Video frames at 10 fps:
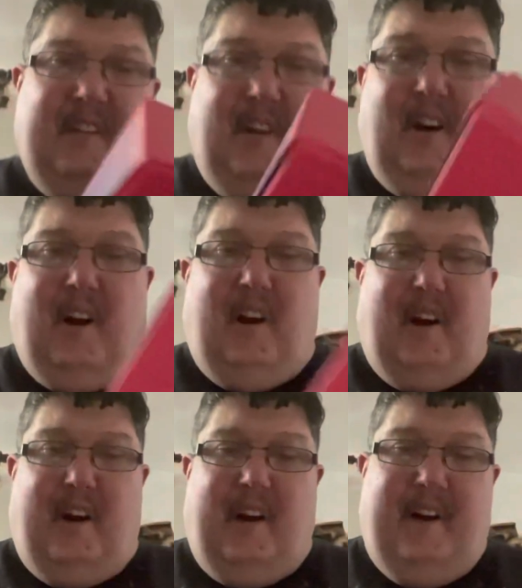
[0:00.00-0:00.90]

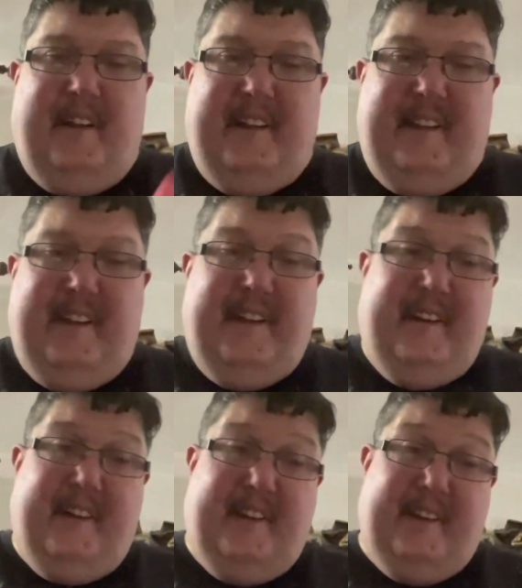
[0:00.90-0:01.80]
Oh,
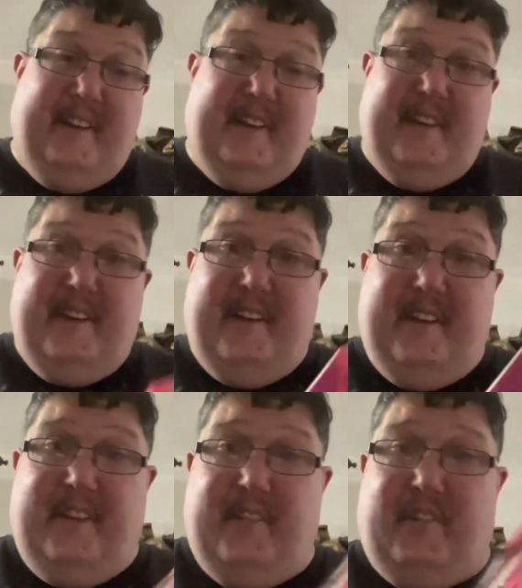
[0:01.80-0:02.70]

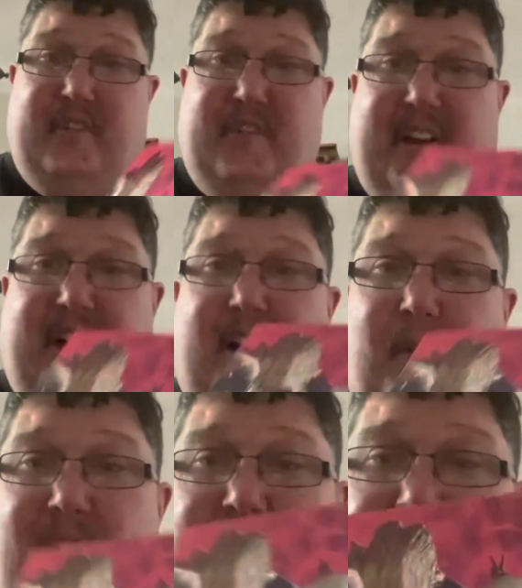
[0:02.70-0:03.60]
and this is sick
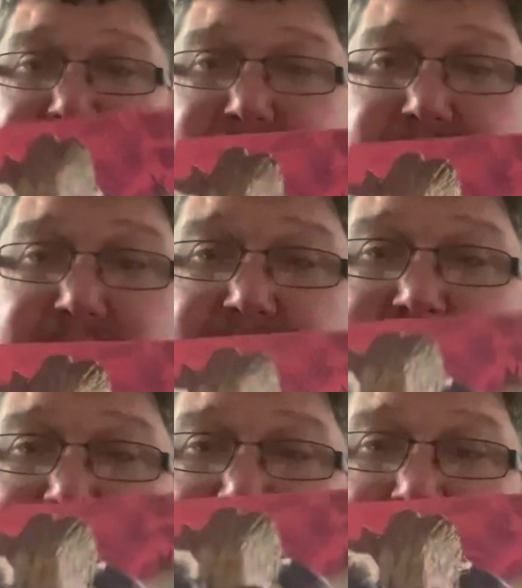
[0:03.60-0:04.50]
artwork
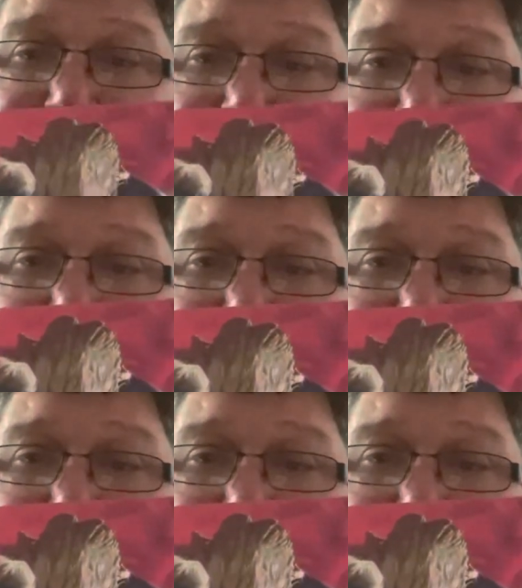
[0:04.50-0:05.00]
for all you